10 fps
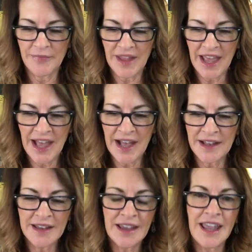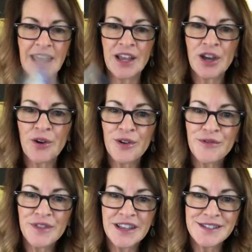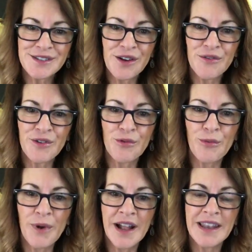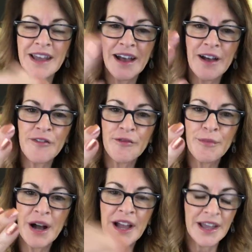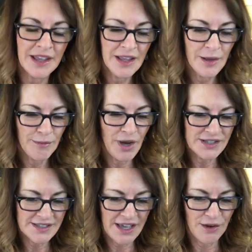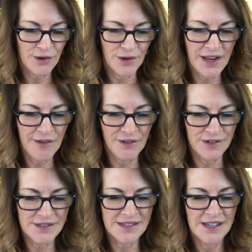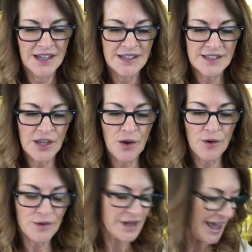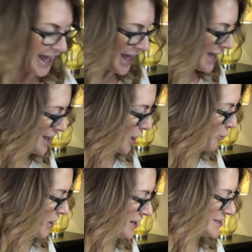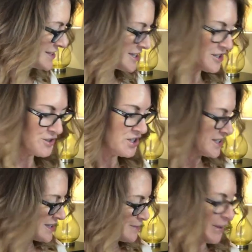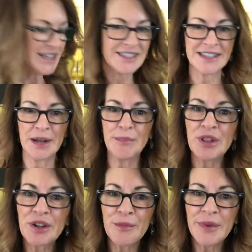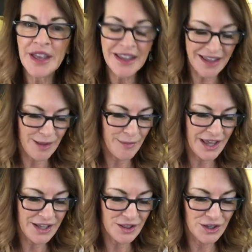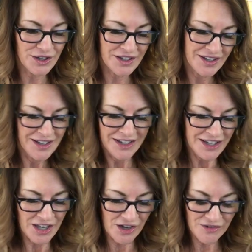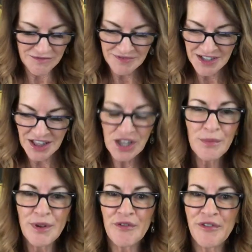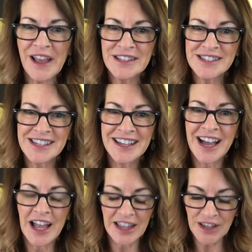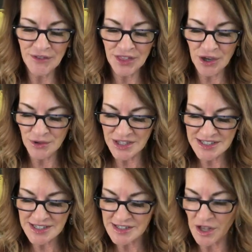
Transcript: add a coat of this over one of my Moscow or Nevers. So I wanted to just spice it up a little bit and make it look, you know, a little bit fancy. Even though this is